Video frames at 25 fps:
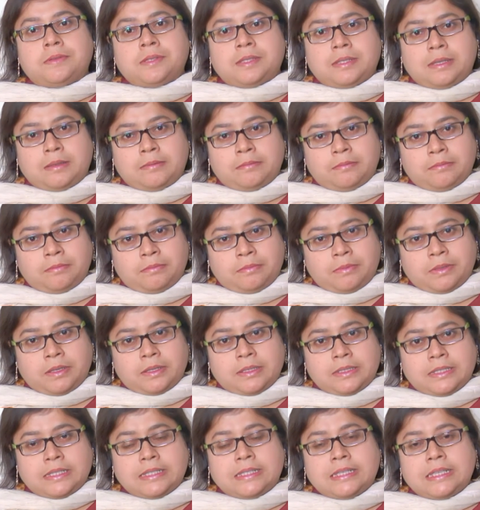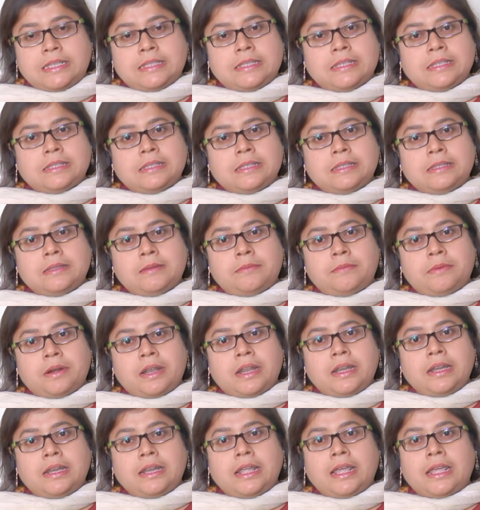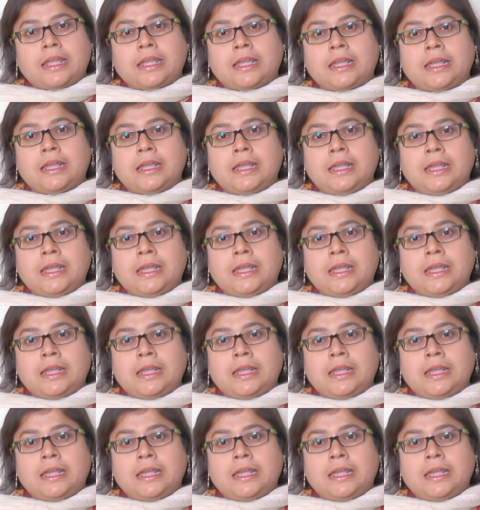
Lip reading: some diseases in the brain, like